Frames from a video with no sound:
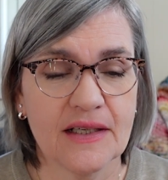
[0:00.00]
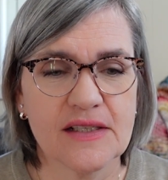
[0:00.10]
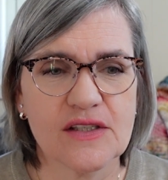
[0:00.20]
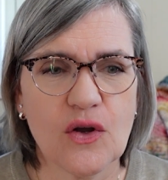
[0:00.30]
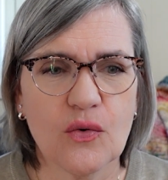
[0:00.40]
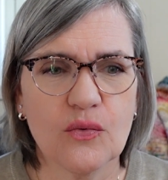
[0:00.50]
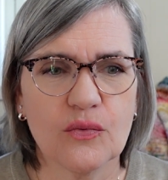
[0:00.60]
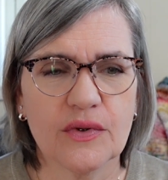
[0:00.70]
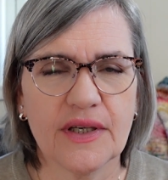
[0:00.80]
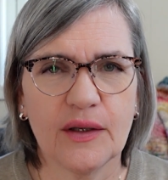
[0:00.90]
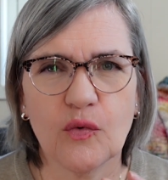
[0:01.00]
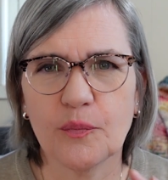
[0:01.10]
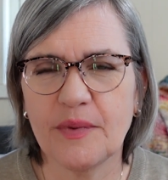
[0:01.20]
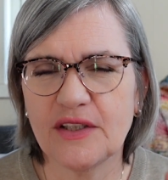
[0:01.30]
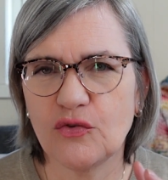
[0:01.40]
so it
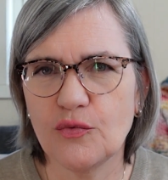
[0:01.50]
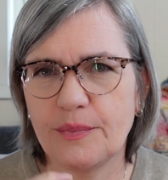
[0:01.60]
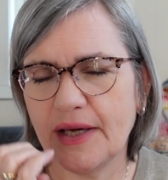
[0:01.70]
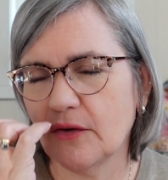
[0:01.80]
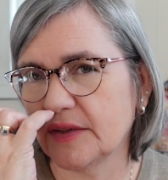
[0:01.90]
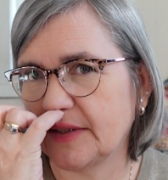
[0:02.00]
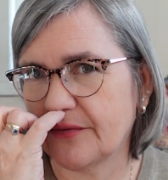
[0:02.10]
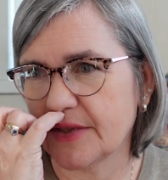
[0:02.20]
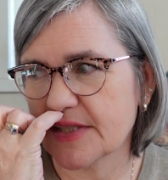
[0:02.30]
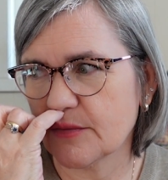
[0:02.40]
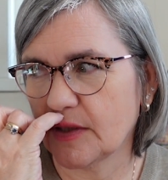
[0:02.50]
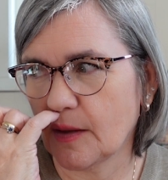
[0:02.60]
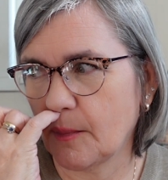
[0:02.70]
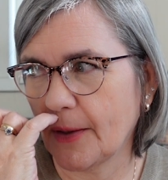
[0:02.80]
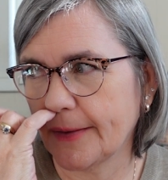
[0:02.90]
won't be too big of a difference when I
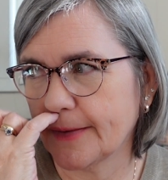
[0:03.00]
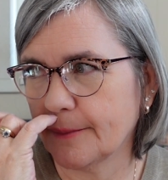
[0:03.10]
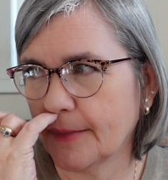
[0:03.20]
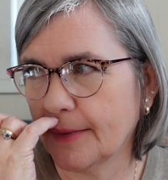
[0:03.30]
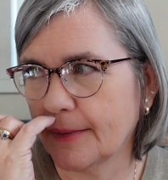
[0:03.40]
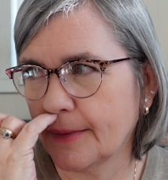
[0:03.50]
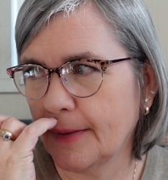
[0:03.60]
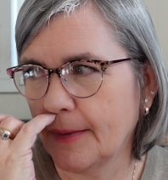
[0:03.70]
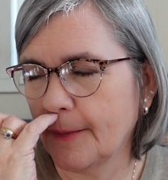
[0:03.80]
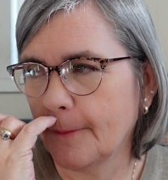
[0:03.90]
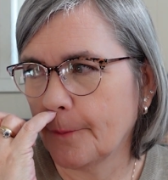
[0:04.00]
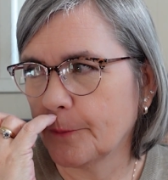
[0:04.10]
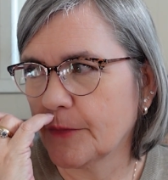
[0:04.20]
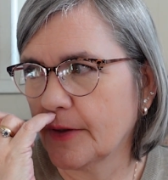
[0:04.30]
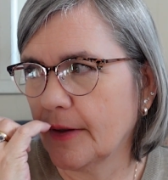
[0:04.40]
apply them.
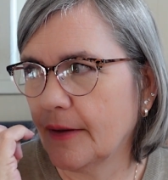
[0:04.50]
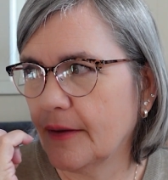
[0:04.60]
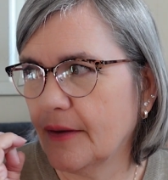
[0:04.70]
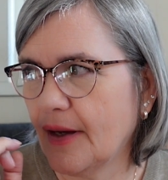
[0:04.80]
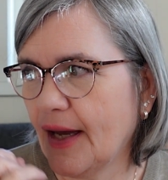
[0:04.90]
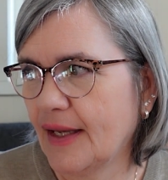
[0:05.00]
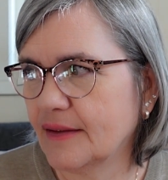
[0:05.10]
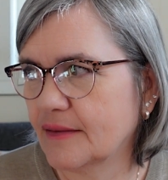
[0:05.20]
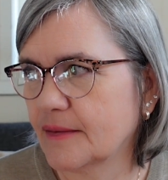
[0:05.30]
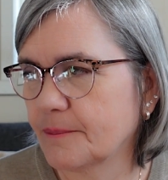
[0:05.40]
And